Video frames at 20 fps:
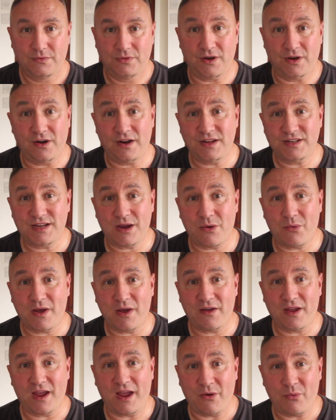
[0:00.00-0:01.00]
There is,
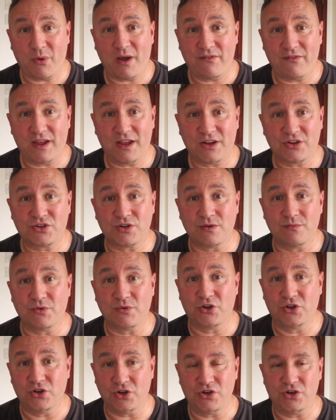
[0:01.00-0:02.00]
however,
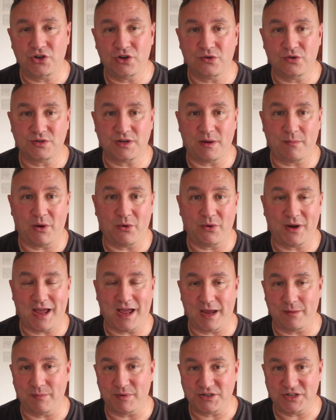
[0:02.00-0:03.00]
some good news about
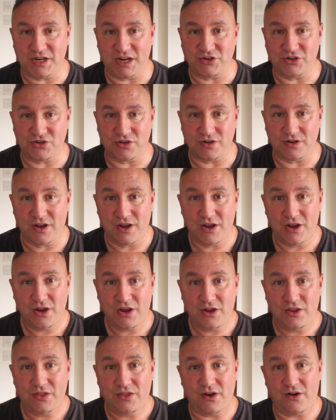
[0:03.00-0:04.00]
hypertension.
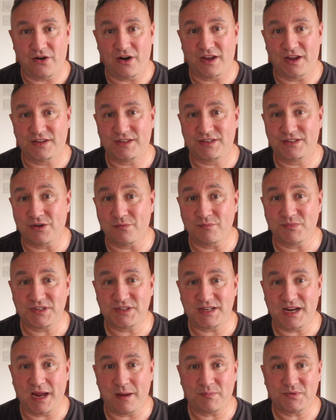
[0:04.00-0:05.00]
There are some
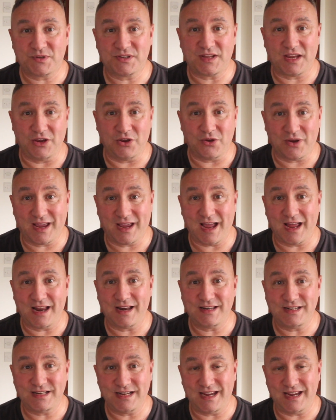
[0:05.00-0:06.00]
steps that you
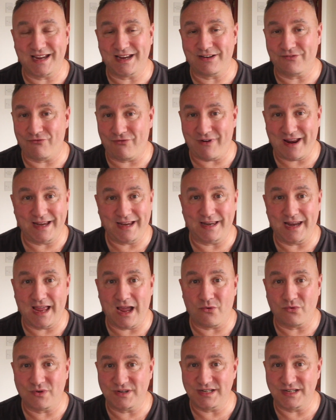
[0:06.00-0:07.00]
can take right
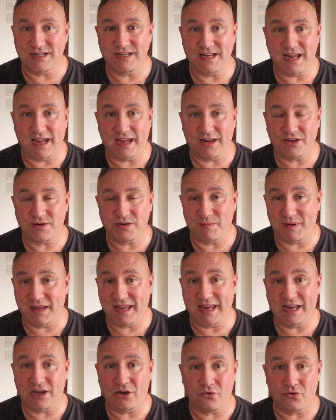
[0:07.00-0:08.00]
now today to
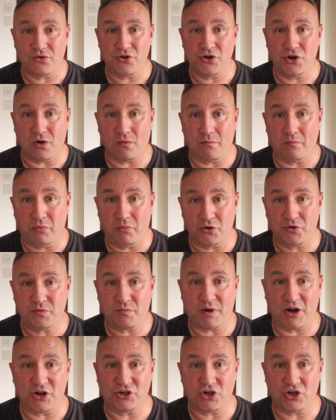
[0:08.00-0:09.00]
begin lowering your
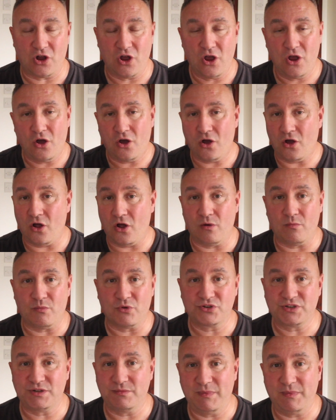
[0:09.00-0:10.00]
blood pressure
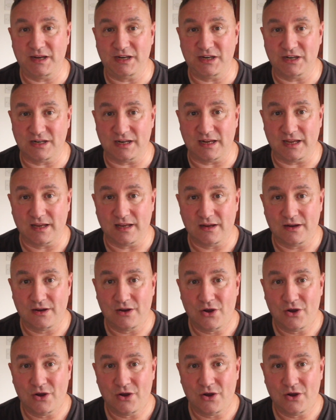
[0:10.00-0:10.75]
almost immediately.